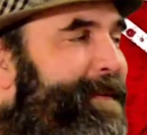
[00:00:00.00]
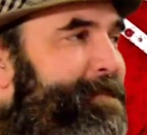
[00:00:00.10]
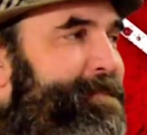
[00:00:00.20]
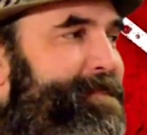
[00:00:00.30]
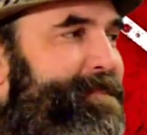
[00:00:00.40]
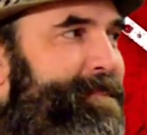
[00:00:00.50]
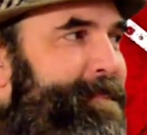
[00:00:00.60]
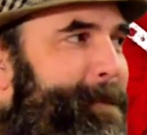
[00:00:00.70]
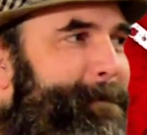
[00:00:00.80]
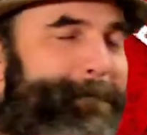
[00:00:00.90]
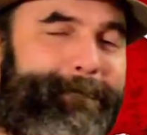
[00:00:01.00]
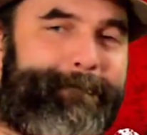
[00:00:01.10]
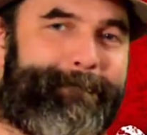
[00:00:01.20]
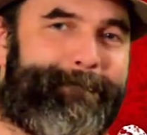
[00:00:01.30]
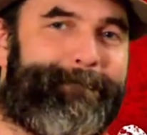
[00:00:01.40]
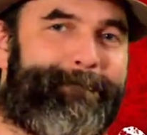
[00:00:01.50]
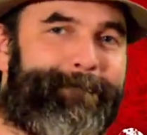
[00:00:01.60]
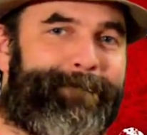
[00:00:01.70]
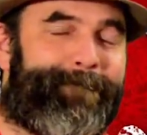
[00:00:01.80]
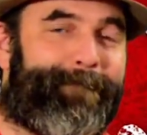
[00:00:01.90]

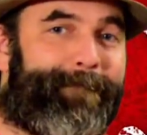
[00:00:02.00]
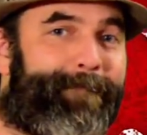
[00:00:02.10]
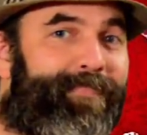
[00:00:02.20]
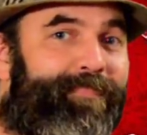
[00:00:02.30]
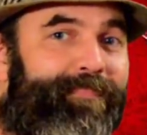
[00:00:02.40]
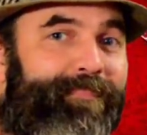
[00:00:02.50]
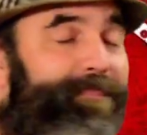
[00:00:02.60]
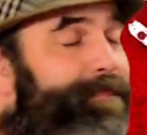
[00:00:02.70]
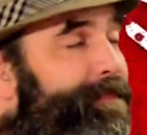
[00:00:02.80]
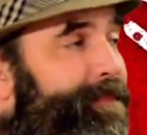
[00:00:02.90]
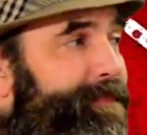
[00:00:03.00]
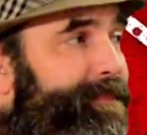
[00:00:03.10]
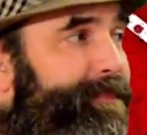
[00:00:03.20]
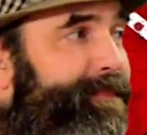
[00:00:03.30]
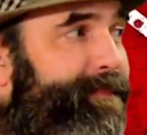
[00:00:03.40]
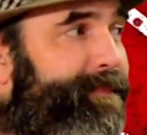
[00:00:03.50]
This person isn't speaking.